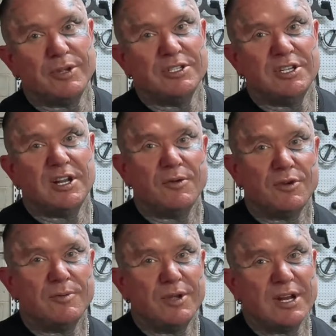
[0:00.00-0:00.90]
busy. You don't
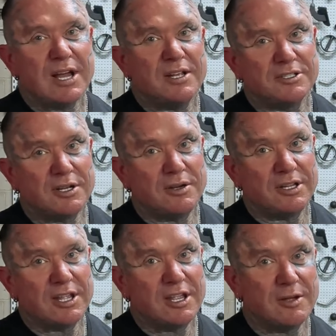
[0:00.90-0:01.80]
want to be an arsehole
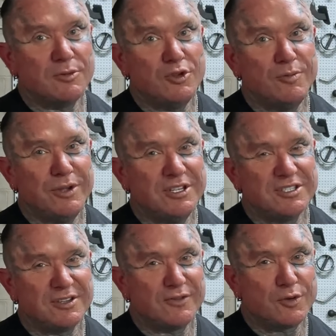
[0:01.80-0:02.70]
and take up two
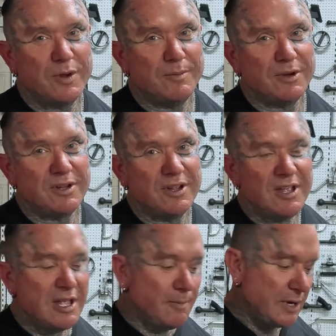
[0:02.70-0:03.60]
pieces of equipment.
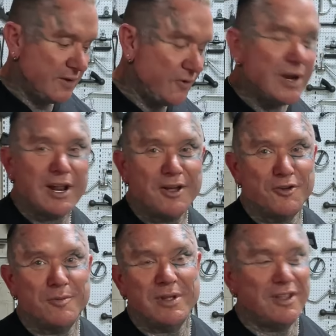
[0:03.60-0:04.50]
But if you're at
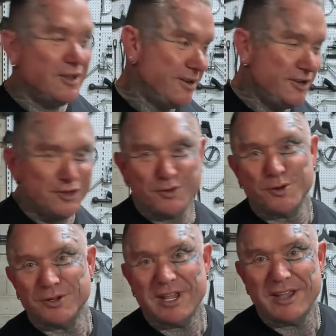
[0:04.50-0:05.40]
home, yeah, you can do it
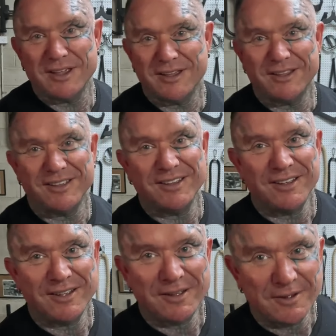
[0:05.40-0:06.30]
all day. Or
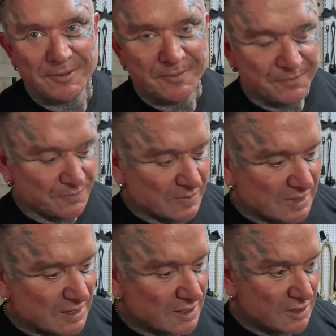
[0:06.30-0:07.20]
get your mate to
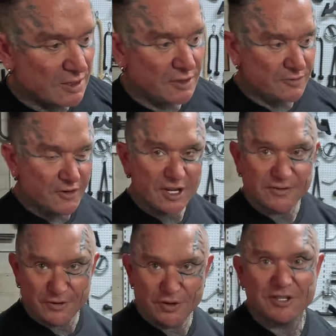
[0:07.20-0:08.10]
do it if you're vice
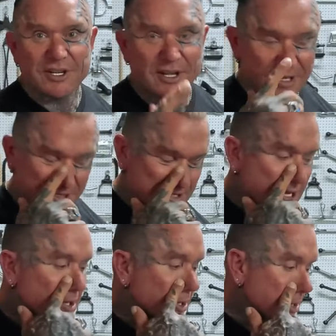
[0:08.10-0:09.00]
versa, yeah, yeah,
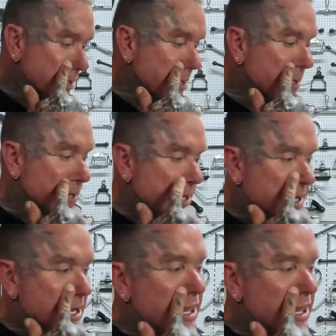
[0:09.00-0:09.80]
exactly. And